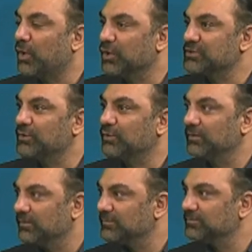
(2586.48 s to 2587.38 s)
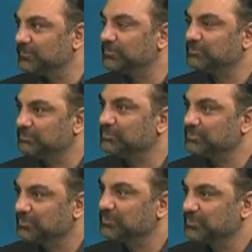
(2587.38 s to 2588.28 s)
On Al-Qaeda hideouts. It
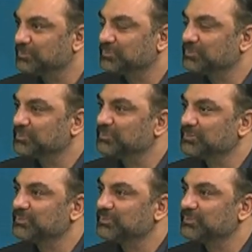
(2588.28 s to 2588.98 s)
was in 1998,